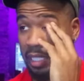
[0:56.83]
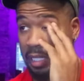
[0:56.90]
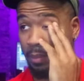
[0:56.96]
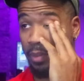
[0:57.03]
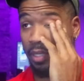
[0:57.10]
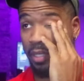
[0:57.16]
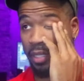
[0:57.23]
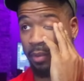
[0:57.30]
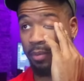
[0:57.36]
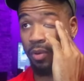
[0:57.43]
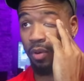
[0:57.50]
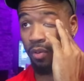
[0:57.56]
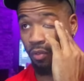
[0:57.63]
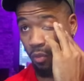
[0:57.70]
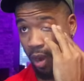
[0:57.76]

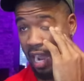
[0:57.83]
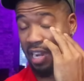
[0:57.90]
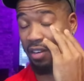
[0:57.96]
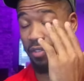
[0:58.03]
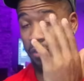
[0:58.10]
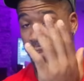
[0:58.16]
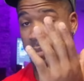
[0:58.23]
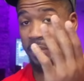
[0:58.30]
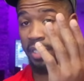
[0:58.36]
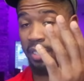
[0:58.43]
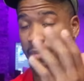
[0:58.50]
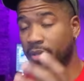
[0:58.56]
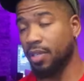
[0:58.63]
Eminem Right For Me,